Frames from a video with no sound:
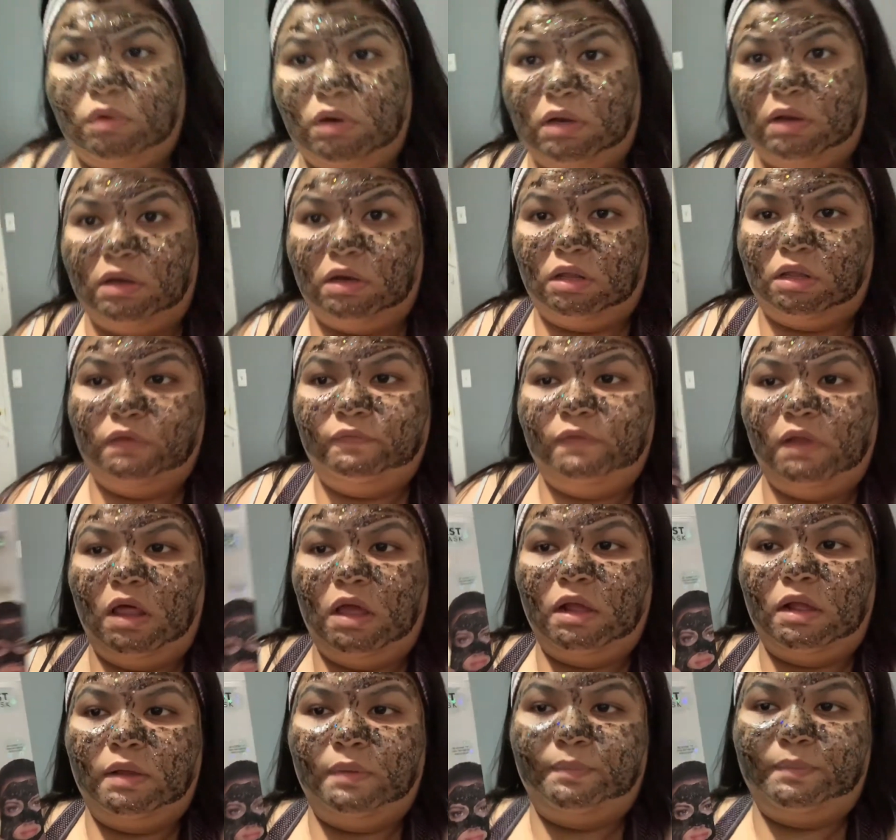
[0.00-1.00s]
another
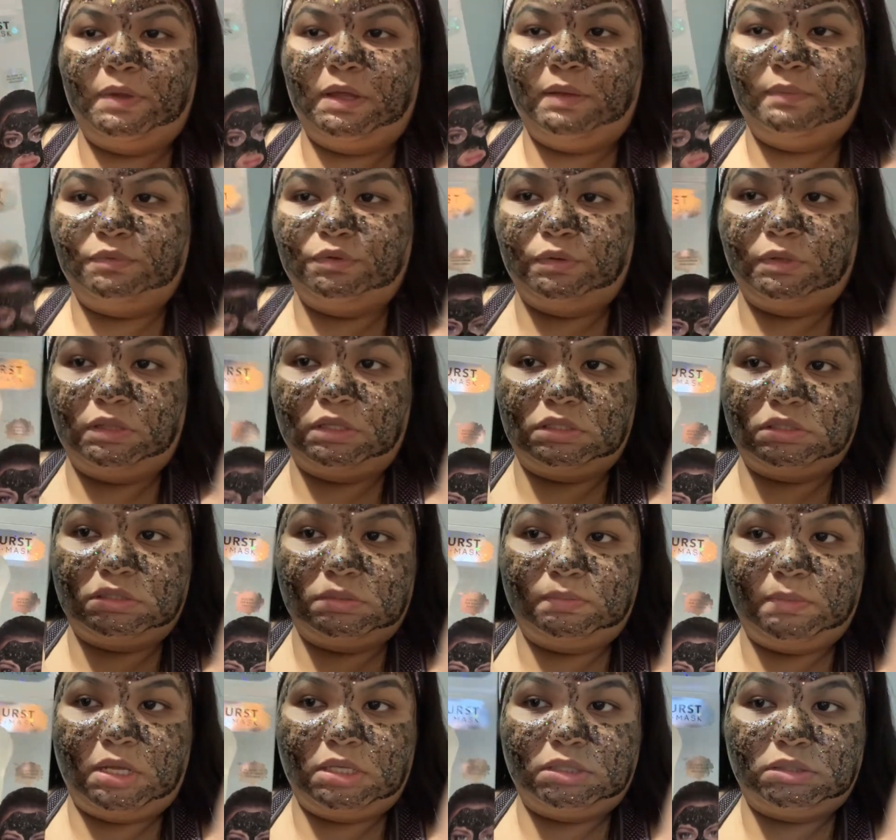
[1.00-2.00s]
vlog, but I'm doing this
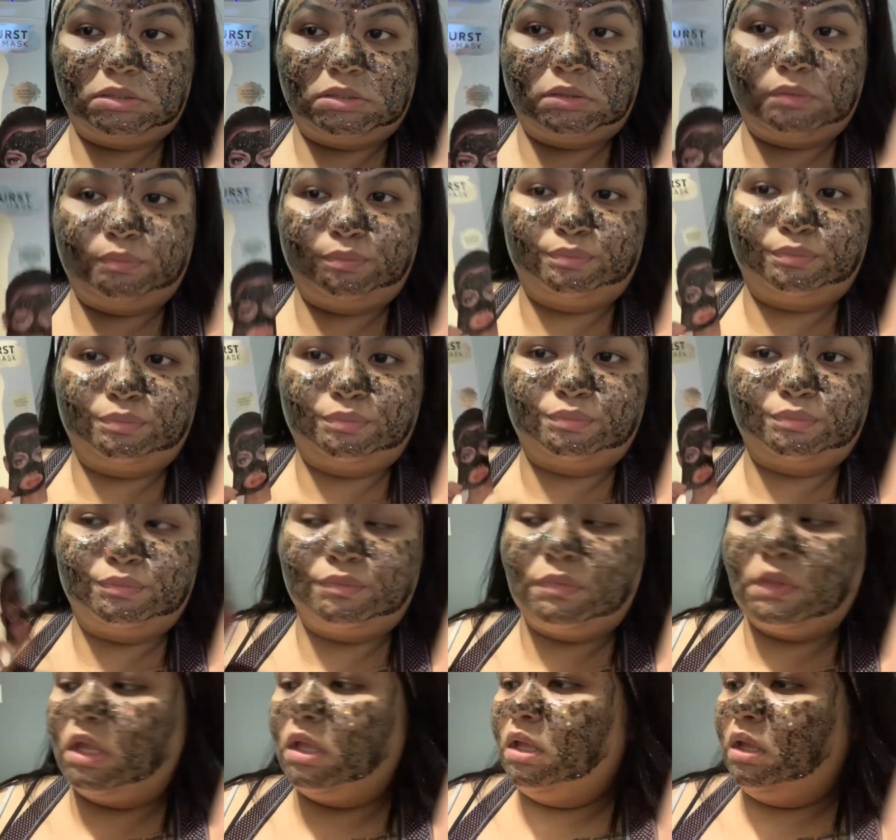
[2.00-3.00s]
mask.
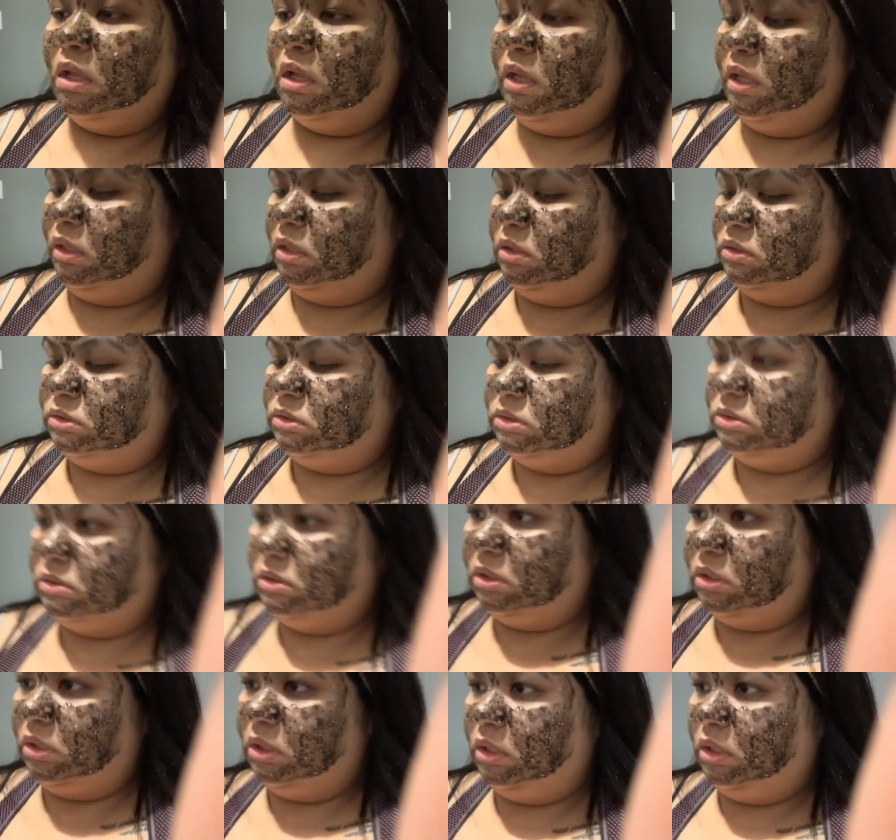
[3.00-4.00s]
This is
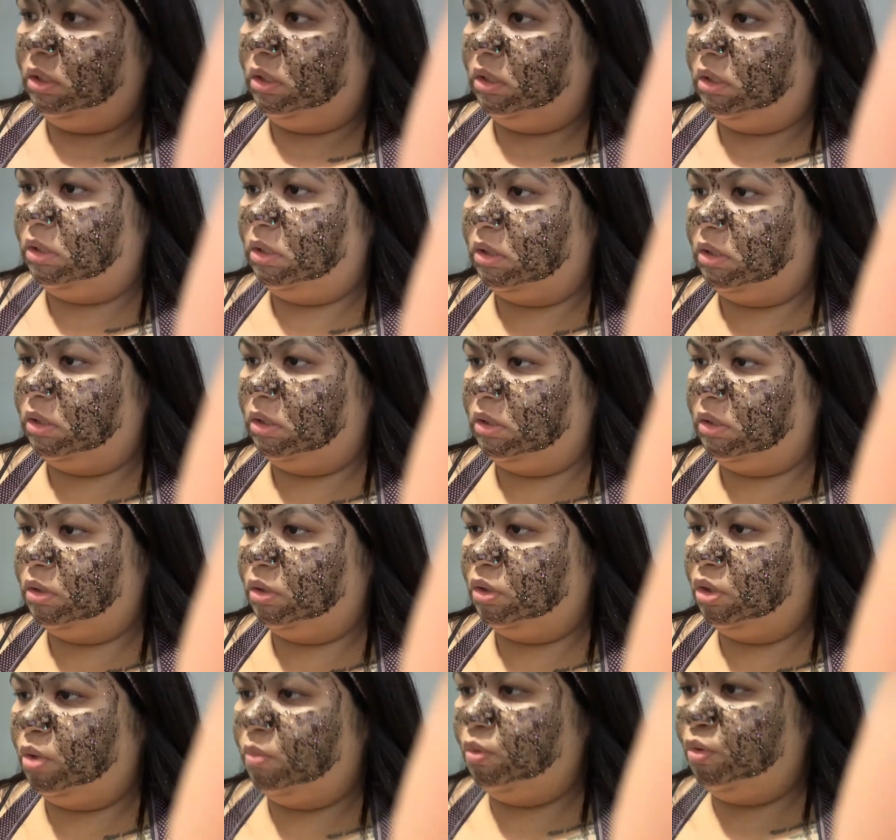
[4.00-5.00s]
a
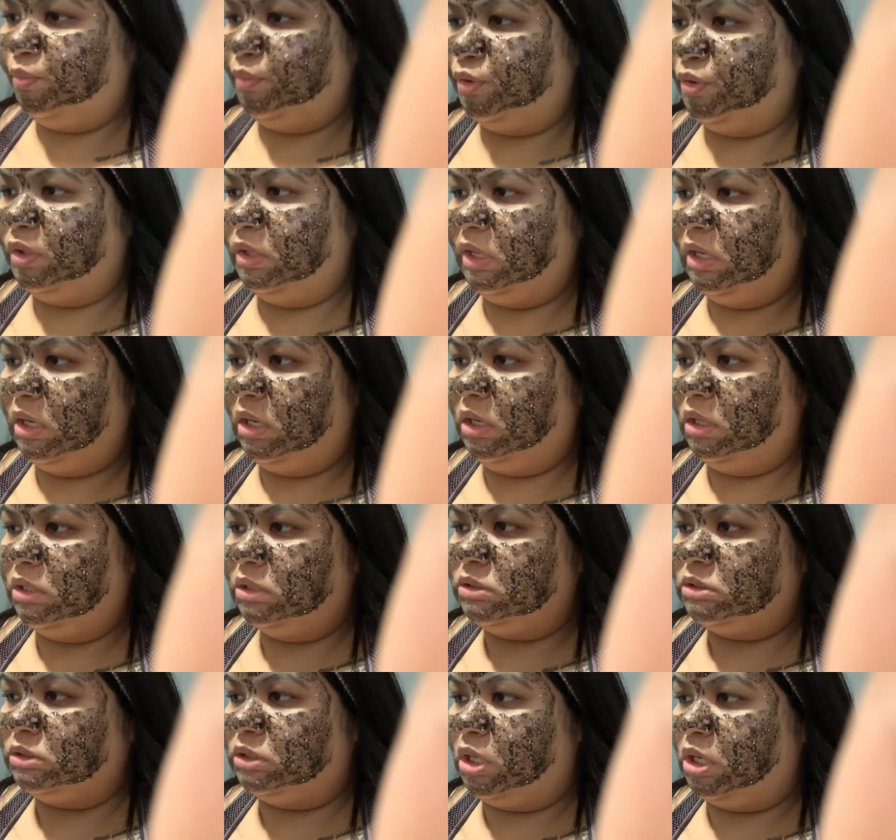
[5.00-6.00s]
Global Beauty
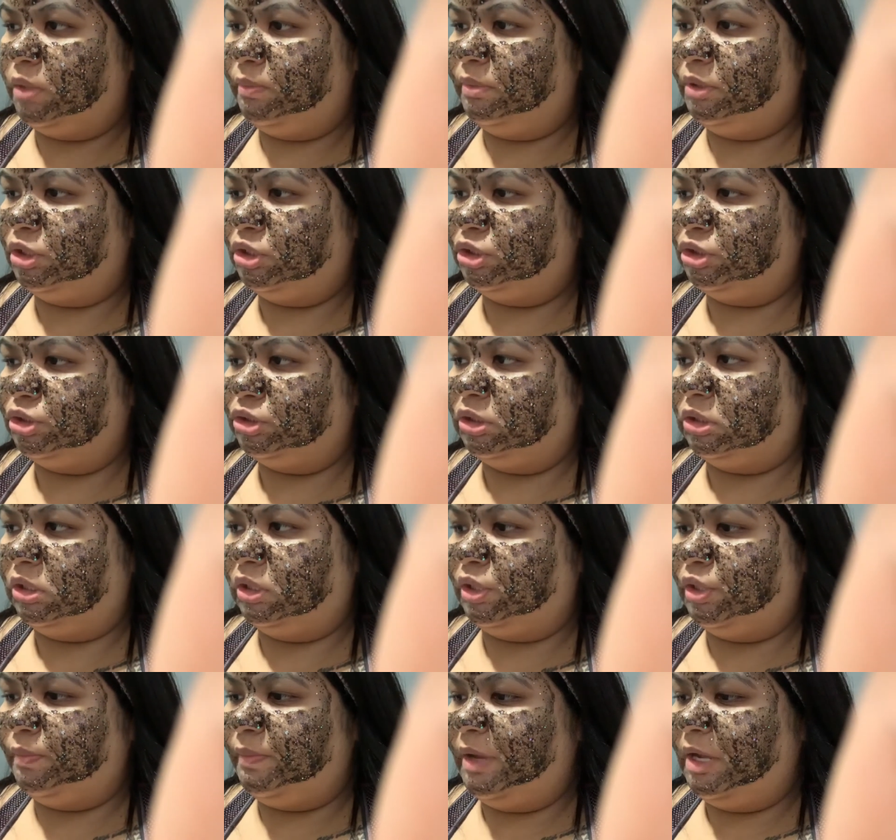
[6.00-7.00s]
Care Starburst
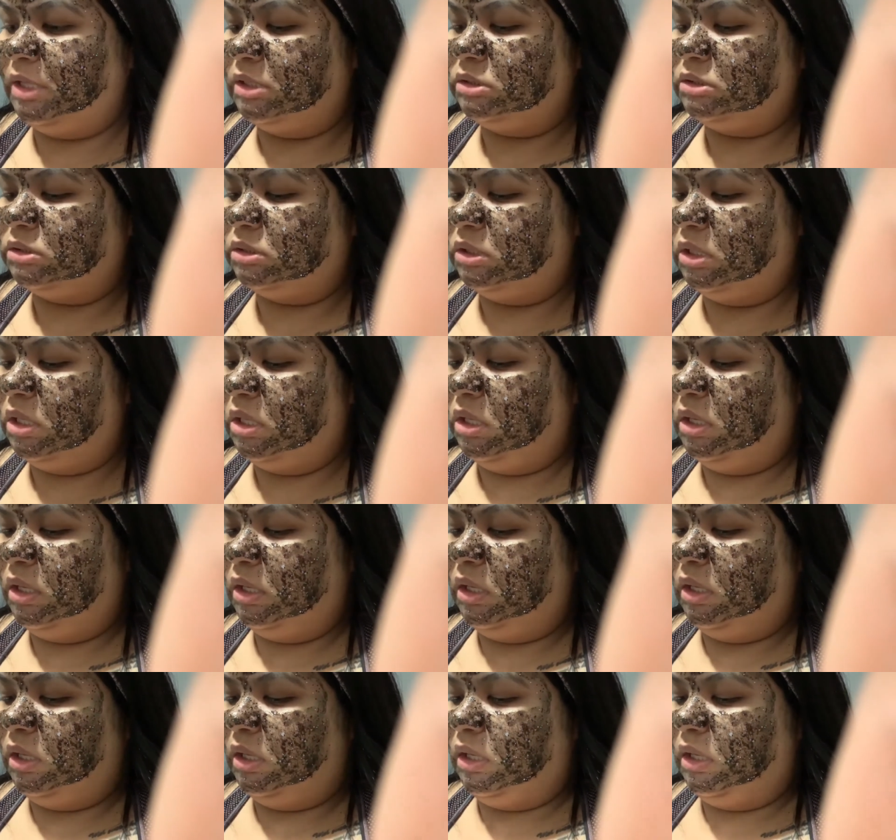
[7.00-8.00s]
Glitter Mask
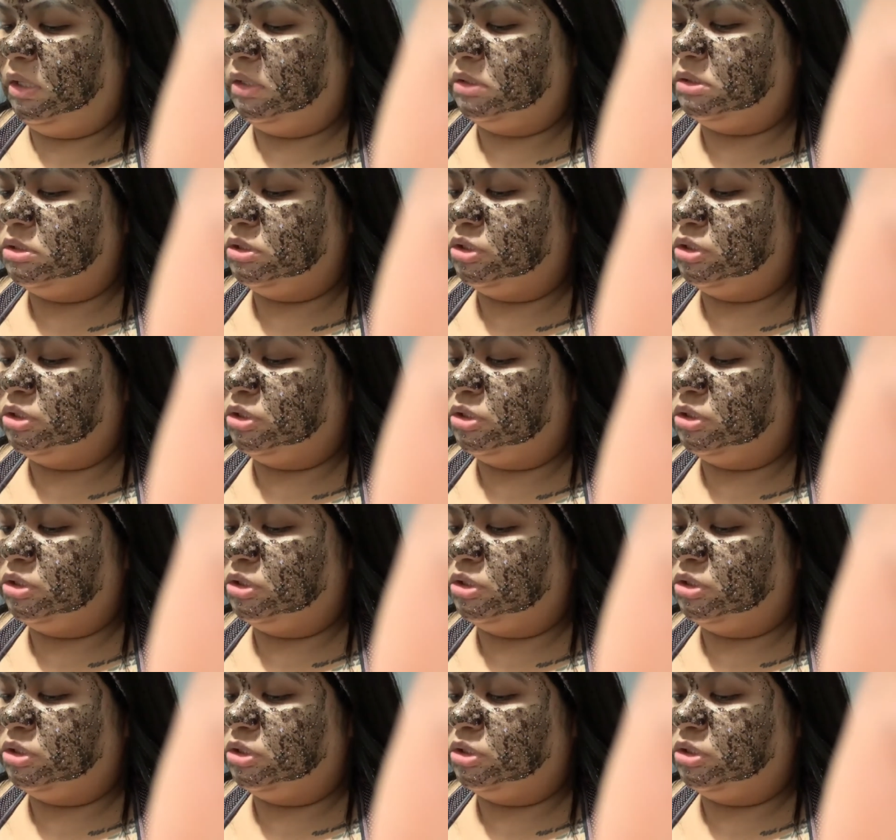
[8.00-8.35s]
and this